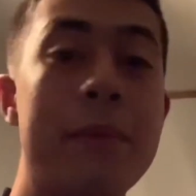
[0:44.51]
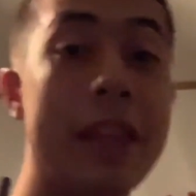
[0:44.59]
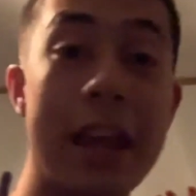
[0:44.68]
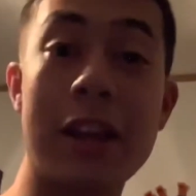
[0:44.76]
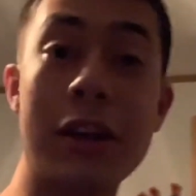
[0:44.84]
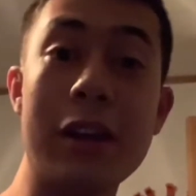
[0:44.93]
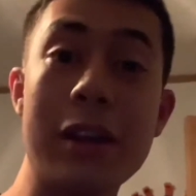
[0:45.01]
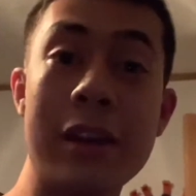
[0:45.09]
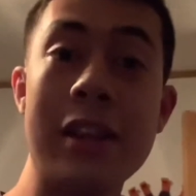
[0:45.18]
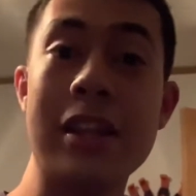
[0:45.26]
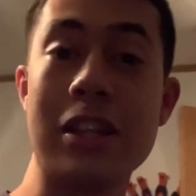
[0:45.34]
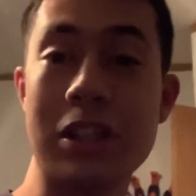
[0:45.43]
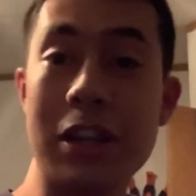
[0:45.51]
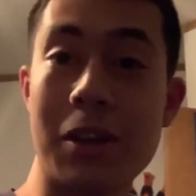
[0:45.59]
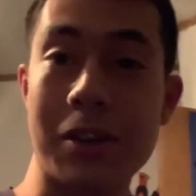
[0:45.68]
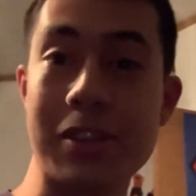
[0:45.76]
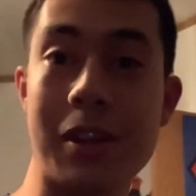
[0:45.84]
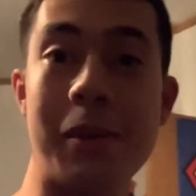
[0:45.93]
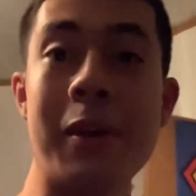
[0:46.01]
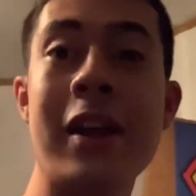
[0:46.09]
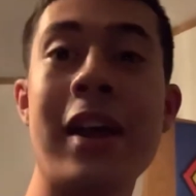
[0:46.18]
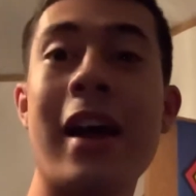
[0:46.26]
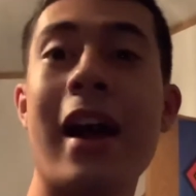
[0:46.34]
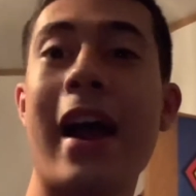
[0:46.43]
They could this year, so
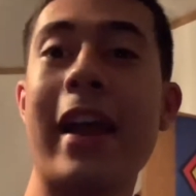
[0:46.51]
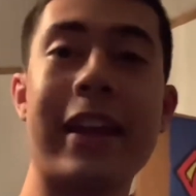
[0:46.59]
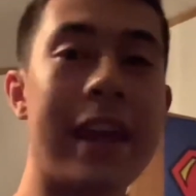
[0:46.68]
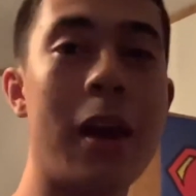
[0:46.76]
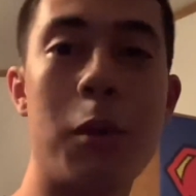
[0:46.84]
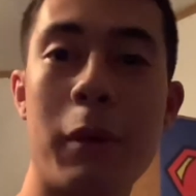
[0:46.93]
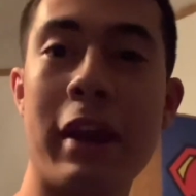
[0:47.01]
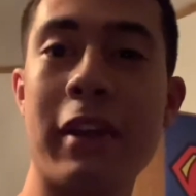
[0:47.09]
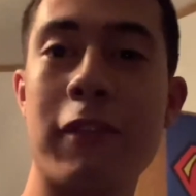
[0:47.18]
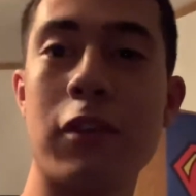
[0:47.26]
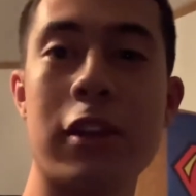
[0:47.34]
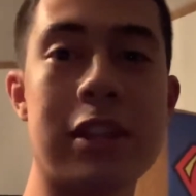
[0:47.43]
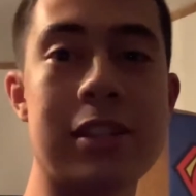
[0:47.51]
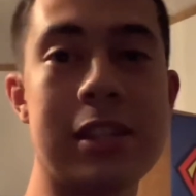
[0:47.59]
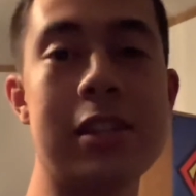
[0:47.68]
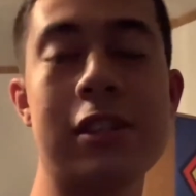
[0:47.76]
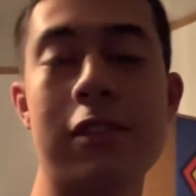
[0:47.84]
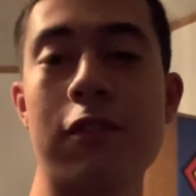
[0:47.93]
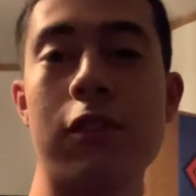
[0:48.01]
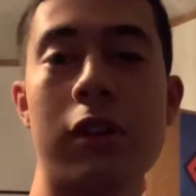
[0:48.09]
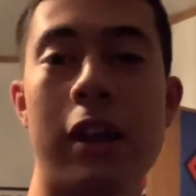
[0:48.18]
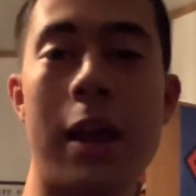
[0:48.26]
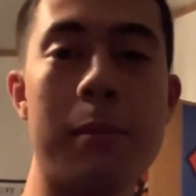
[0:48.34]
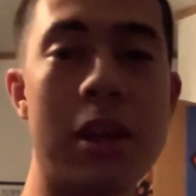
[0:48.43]
I can't wait for the season
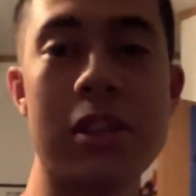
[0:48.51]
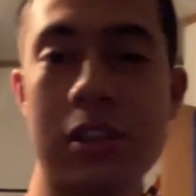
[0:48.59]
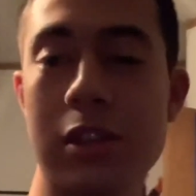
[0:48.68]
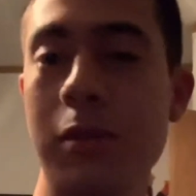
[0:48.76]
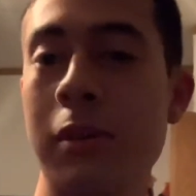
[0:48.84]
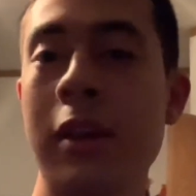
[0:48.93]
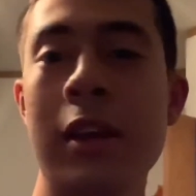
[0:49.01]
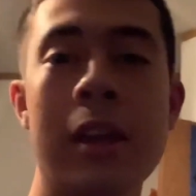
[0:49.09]
for MSU.